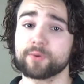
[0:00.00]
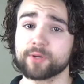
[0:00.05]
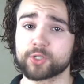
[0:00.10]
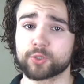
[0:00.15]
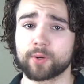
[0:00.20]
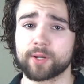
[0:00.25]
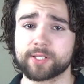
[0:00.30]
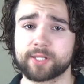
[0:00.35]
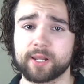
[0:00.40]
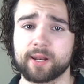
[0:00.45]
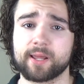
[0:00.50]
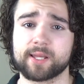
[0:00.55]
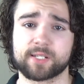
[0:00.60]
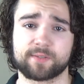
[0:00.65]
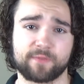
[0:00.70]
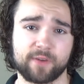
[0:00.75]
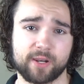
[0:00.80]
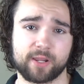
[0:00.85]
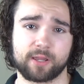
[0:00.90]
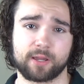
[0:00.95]
you enjoyed today's
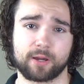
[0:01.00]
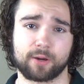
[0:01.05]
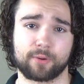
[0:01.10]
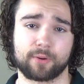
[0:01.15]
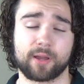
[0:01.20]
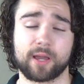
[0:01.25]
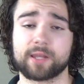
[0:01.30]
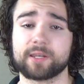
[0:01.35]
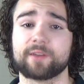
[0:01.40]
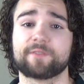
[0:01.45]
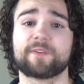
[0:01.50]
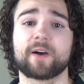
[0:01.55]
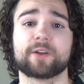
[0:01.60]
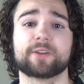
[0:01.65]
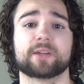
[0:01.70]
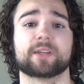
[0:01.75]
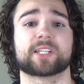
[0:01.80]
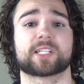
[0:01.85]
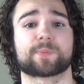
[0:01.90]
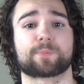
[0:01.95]
video and you found
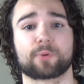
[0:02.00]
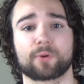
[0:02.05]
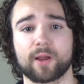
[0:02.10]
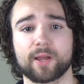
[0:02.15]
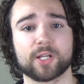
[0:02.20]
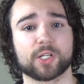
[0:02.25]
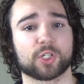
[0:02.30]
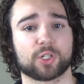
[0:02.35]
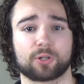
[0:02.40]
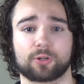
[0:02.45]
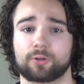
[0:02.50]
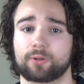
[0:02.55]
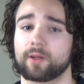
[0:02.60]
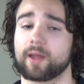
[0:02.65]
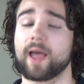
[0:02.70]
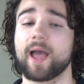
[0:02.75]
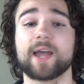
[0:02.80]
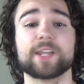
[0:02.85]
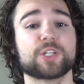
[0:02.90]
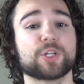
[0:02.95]
it inspirational,
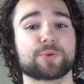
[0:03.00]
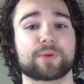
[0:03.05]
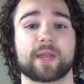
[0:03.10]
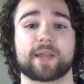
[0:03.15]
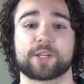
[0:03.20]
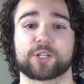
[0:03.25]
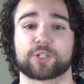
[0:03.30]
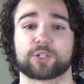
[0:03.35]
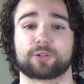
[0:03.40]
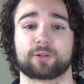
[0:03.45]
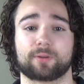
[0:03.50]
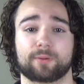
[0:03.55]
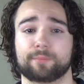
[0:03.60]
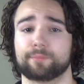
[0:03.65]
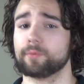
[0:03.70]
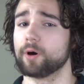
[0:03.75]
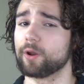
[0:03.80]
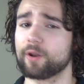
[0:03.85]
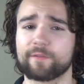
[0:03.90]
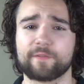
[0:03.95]
educational,
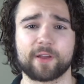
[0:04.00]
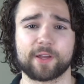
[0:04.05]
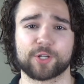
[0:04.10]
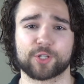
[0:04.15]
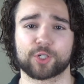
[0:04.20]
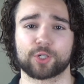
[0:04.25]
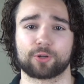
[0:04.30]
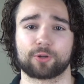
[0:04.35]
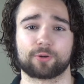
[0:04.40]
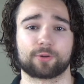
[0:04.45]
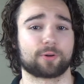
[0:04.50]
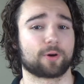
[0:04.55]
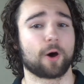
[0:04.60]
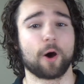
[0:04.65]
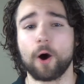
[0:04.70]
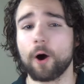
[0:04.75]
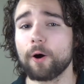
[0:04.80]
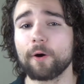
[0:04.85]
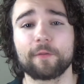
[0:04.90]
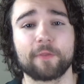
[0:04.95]
motivational,
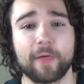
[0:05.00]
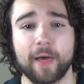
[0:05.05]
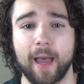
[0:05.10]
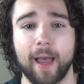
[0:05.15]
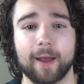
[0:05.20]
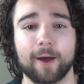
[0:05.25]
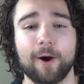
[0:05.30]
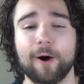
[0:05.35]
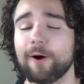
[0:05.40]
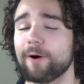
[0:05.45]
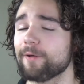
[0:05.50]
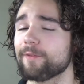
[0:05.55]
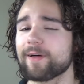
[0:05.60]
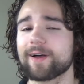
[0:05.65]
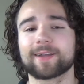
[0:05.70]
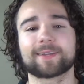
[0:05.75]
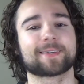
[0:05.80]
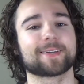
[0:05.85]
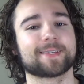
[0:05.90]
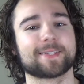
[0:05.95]
all that, all
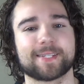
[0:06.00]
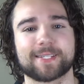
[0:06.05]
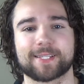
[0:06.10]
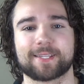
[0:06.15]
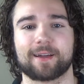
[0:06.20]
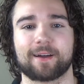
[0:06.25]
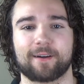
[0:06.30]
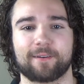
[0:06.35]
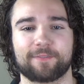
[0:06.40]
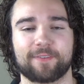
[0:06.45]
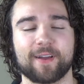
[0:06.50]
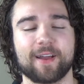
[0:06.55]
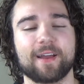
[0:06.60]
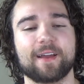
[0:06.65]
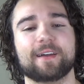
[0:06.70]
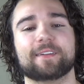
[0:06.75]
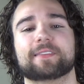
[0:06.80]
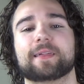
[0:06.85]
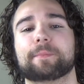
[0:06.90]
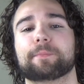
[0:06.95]
that good stuff,
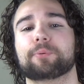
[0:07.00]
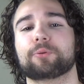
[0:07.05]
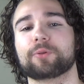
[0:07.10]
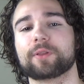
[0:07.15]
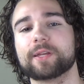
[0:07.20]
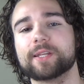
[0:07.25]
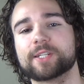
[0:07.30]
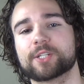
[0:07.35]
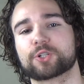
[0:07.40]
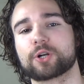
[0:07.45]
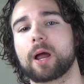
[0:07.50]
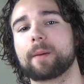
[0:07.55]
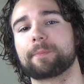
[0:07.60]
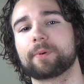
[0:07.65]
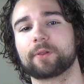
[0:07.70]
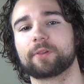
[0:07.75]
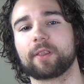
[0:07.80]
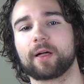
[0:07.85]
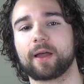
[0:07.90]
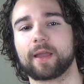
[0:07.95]
then please drop a
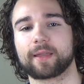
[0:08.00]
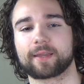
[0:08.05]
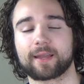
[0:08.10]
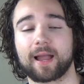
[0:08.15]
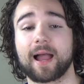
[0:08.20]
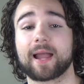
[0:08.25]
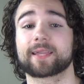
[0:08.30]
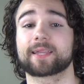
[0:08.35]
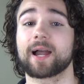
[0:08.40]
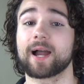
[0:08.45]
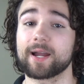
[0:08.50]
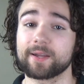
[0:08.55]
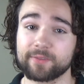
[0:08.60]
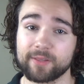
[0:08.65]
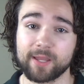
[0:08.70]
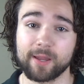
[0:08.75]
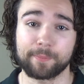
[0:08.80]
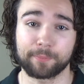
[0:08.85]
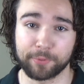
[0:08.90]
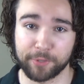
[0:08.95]
like. I
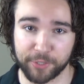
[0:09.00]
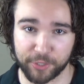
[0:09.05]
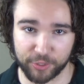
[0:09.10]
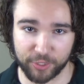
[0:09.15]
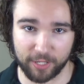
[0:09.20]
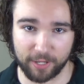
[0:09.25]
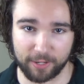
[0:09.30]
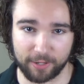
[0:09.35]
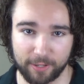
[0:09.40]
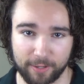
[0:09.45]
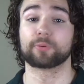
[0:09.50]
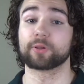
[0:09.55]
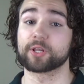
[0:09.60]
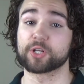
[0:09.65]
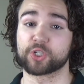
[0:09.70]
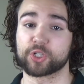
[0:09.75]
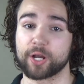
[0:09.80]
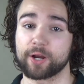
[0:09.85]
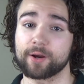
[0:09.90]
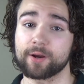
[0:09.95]
kindly appreciate it. Please
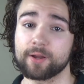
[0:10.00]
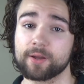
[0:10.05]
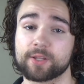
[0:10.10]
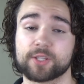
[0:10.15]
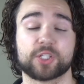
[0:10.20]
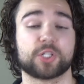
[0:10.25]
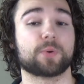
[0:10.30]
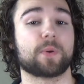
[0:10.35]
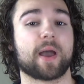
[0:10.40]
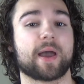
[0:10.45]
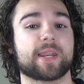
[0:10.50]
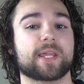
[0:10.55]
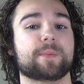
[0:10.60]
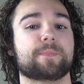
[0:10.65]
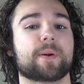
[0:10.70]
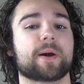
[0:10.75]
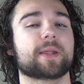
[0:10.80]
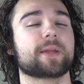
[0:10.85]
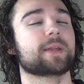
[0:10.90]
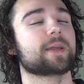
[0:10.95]
share to
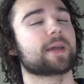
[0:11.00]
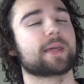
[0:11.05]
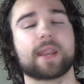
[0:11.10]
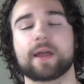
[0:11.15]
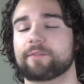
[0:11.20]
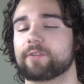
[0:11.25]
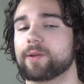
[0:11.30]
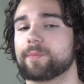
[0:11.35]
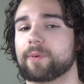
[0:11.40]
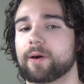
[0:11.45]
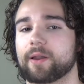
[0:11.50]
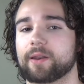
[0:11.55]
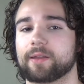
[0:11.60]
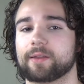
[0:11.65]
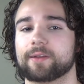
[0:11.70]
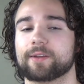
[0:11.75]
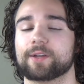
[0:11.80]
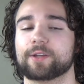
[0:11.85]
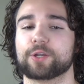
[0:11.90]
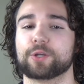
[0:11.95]
anybody and
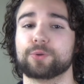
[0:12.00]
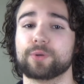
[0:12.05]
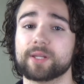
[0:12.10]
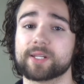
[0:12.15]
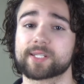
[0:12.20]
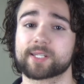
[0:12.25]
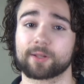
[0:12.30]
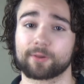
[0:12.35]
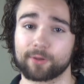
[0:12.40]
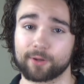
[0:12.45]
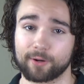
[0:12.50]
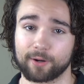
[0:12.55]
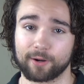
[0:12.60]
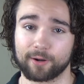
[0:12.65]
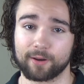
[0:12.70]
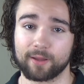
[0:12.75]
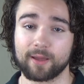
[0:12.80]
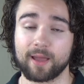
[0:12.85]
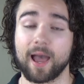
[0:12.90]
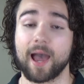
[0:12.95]
everybody who needs to learn
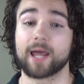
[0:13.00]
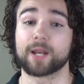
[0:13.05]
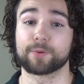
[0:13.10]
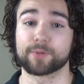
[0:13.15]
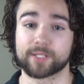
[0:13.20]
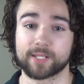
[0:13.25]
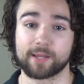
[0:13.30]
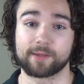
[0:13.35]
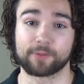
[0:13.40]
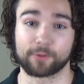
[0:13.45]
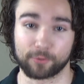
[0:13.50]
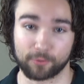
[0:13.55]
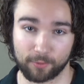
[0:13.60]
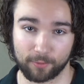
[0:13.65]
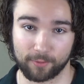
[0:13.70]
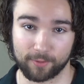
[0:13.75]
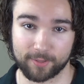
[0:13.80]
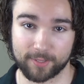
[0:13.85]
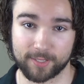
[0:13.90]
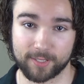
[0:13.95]
how to attain their
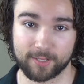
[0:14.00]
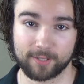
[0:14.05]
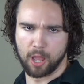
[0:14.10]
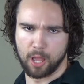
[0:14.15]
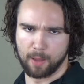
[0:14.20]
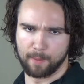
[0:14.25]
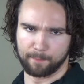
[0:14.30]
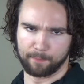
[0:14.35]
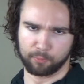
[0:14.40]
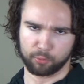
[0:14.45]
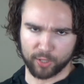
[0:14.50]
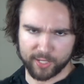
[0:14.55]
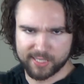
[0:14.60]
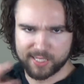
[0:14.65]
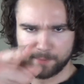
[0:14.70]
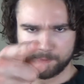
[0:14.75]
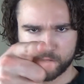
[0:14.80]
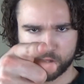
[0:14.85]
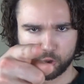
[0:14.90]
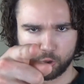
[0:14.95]
goals. And please
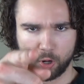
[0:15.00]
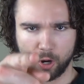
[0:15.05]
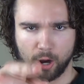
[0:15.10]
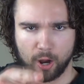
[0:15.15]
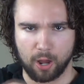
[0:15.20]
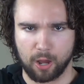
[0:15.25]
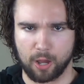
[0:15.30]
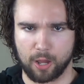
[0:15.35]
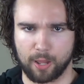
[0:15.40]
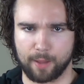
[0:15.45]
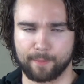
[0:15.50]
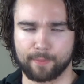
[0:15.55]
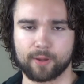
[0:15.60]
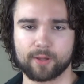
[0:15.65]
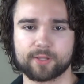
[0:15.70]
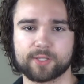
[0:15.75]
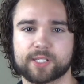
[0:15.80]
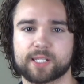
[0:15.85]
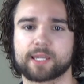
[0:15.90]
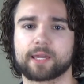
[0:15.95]

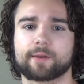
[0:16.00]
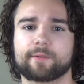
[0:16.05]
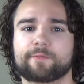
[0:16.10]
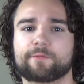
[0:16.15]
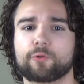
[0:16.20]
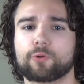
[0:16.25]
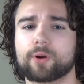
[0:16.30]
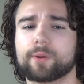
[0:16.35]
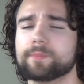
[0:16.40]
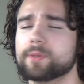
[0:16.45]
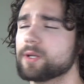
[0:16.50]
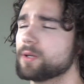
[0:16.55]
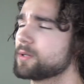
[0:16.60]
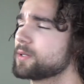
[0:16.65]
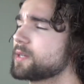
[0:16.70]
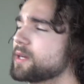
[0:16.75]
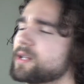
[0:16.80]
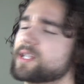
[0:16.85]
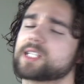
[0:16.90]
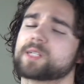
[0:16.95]
subscribe to get informed,
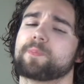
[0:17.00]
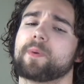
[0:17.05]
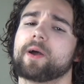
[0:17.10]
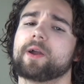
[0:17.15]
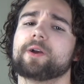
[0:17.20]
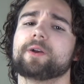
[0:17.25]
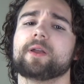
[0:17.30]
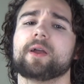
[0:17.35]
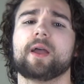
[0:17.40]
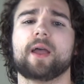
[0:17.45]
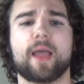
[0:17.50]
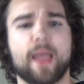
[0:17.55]
get inspired,